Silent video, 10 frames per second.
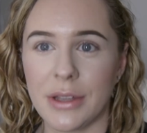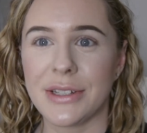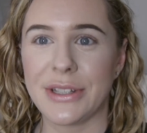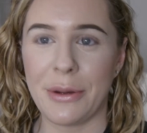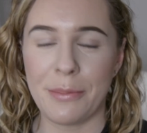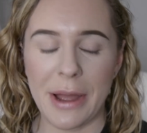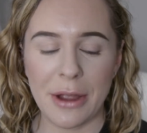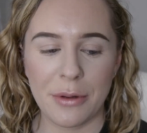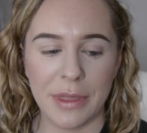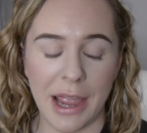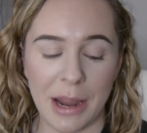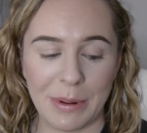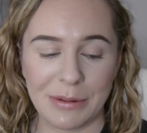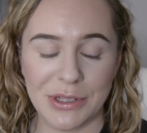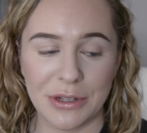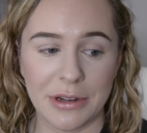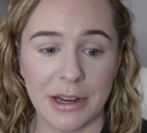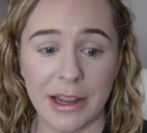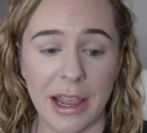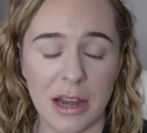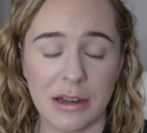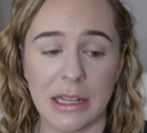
So I'm back with the eyebrows done, and again,